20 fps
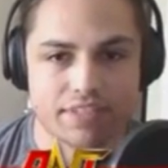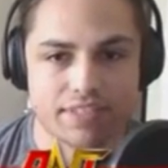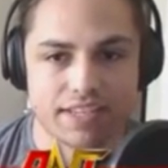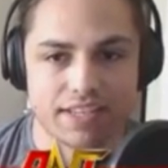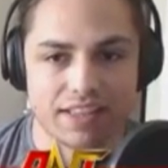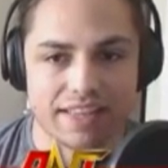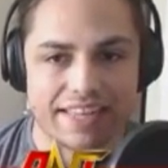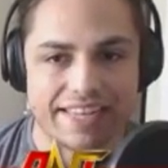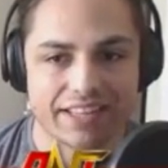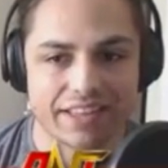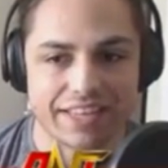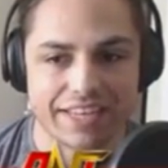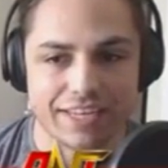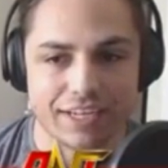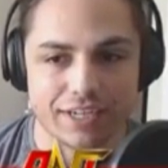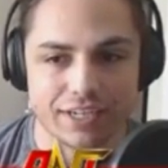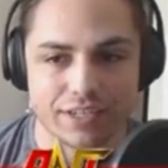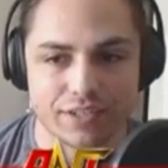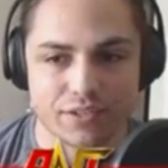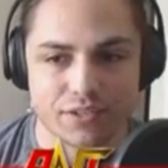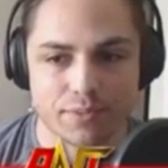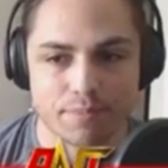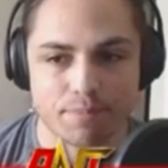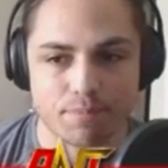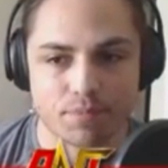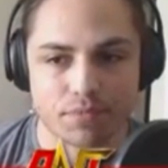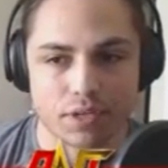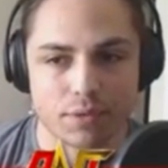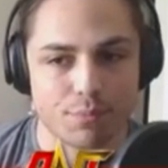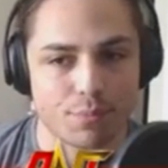see, league leaders.
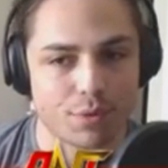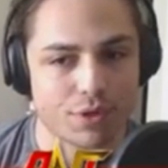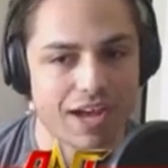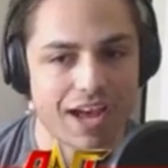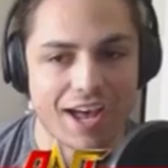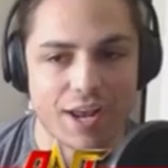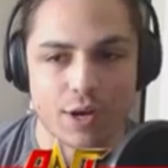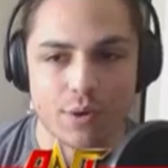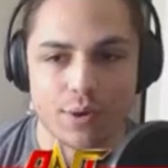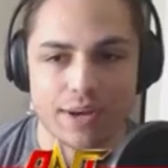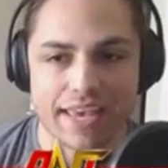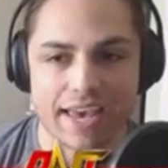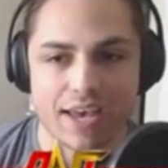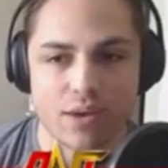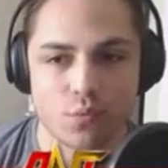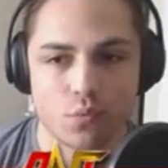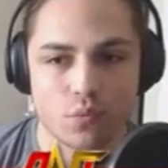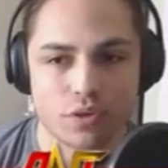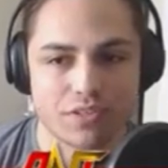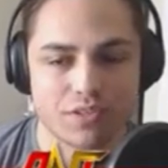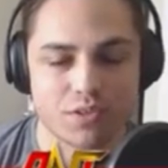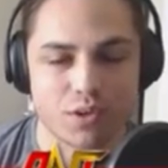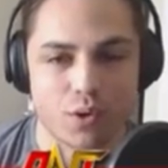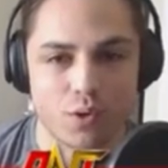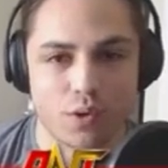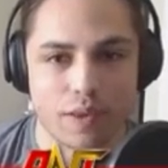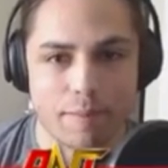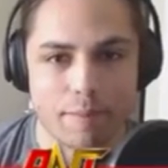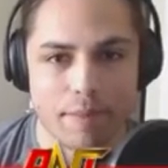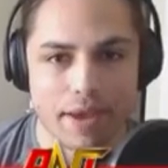Mercado again with stolen